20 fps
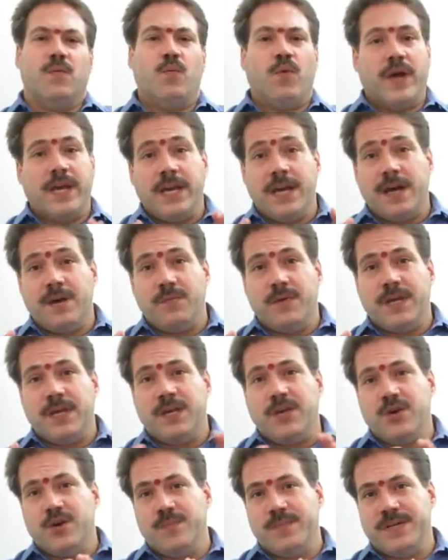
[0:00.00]
why are we
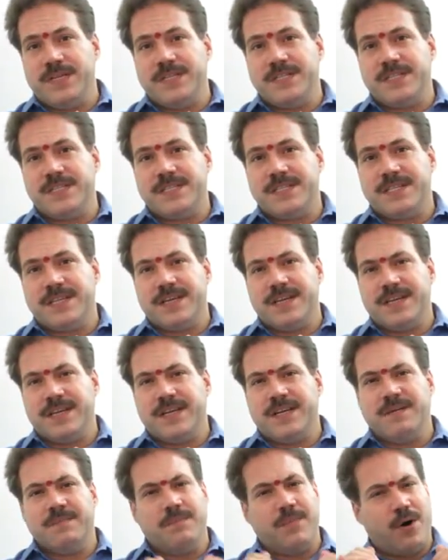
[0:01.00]
humans
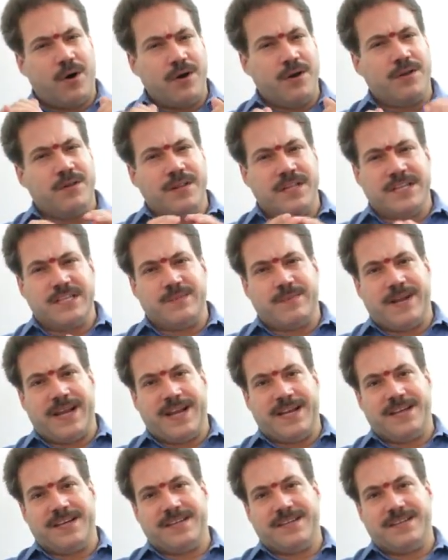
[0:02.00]
born on this
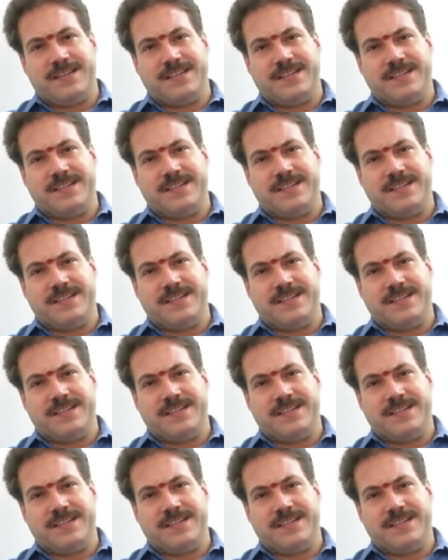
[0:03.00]
planet?